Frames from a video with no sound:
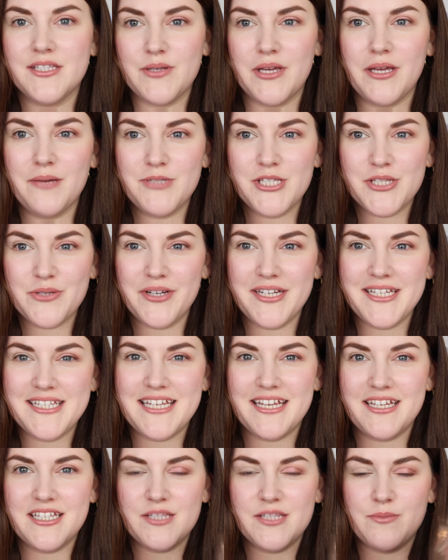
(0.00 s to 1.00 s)
So I'm just going to
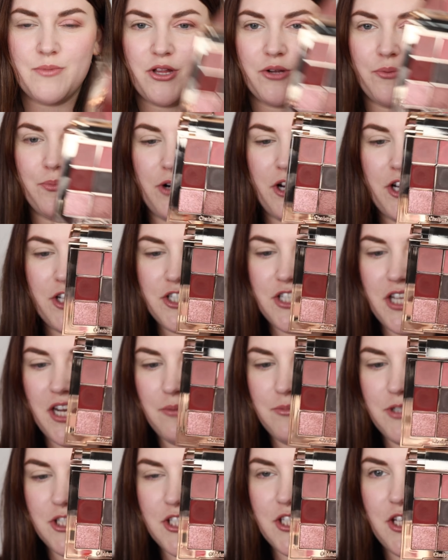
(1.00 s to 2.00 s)
take a smaller brush
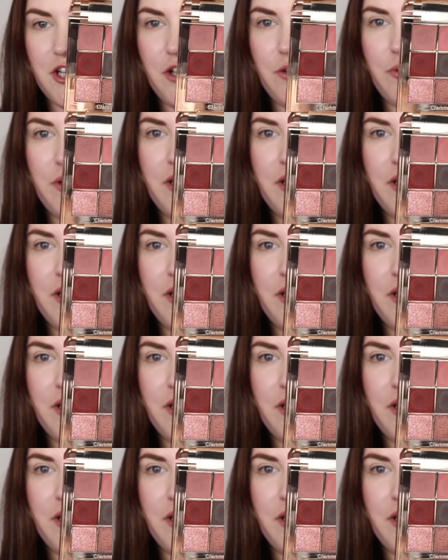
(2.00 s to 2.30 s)
and I'm just going to